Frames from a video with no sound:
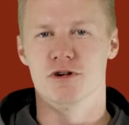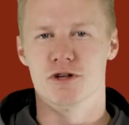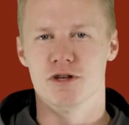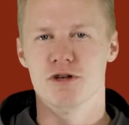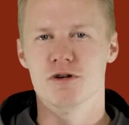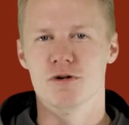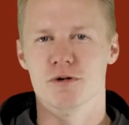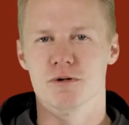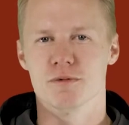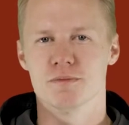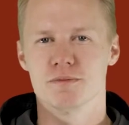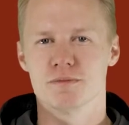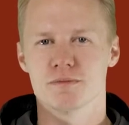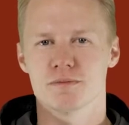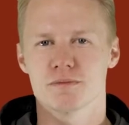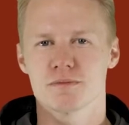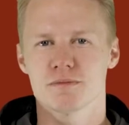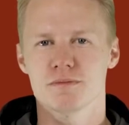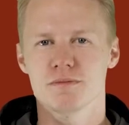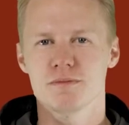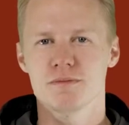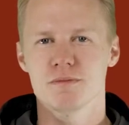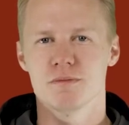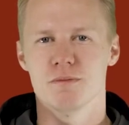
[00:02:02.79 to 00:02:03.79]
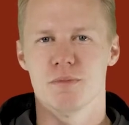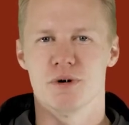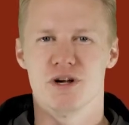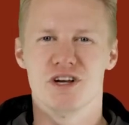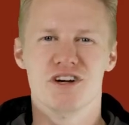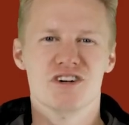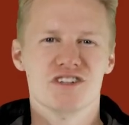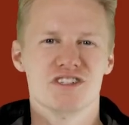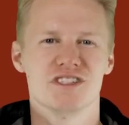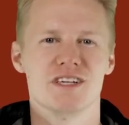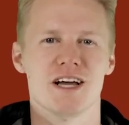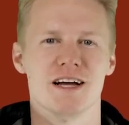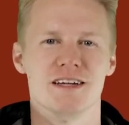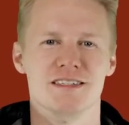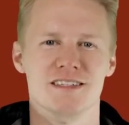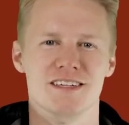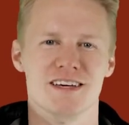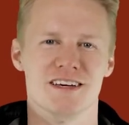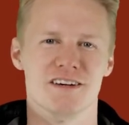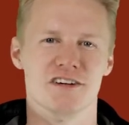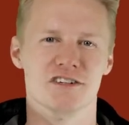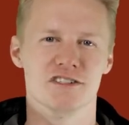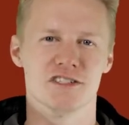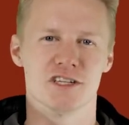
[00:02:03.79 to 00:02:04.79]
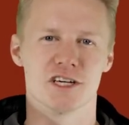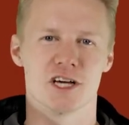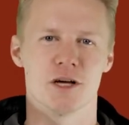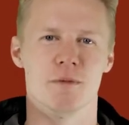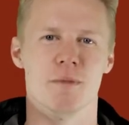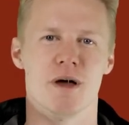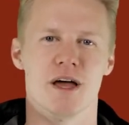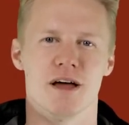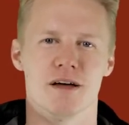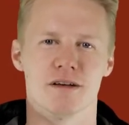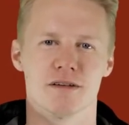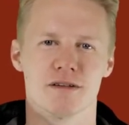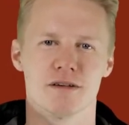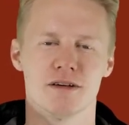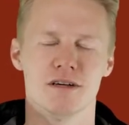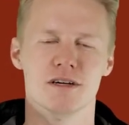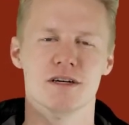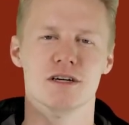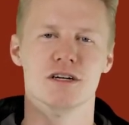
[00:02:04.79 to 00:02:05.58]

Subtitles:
you, but here's the idea, here's the command.